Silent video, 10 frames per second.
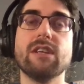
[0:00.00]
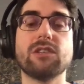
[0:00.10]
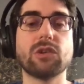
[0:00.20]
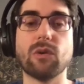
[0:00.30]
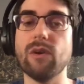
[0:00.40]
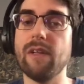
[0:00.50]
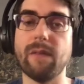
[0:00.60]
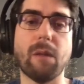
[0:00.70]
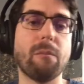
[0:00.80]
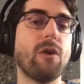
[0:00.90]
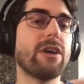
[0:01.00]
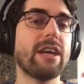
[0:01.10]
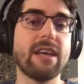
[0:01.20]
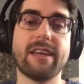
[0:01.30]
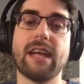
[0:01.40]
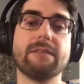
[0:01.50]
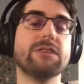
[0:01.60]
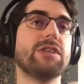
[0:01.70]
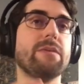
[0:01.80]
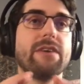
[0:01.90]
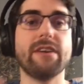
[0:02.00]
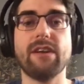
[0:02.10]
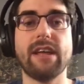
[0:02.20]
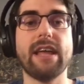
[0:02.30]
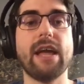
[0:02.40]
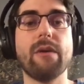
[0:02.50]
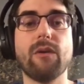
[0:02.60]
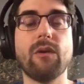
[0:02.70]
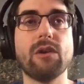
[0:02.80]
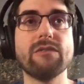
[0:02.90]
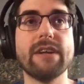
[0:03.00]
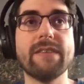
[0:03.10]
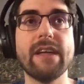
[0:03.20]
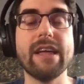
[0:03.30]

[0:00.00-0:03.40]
so non-blocking, event-driven, all of that.